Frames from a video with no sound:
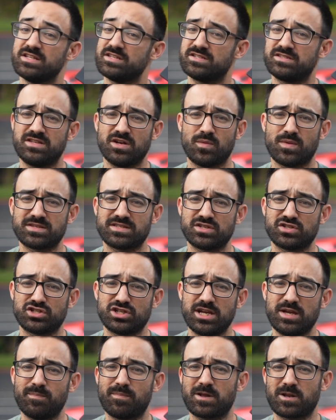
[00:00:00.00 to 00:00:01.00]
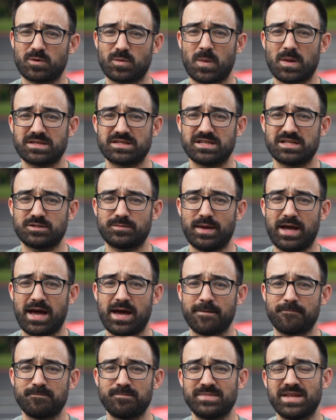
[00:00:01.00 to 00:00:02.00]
Still wasn't cheap, but it wasn't as bad.